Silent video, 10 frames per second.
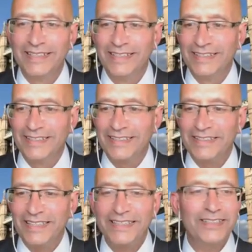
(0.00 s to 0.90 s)
the
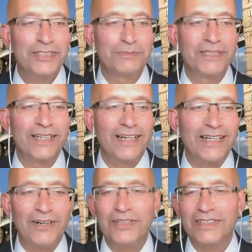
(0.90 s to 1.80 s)
Englishmen I
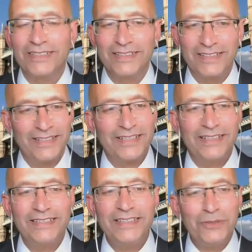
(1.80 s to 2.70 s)
honor
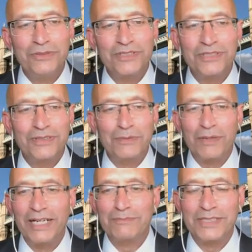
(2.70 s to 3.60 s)
equal to and
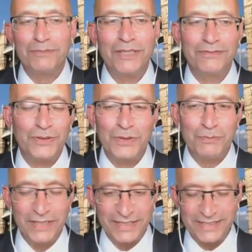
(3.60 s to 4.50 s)
perhaps above all
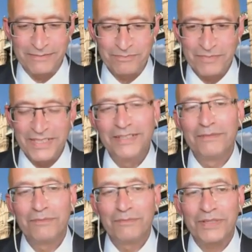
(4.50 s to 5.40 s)
men,
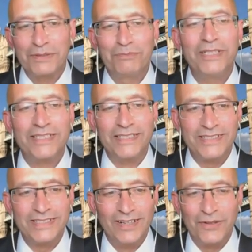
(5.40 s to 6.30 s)
but the British
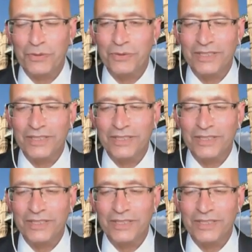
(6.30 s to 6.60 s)
are the worst of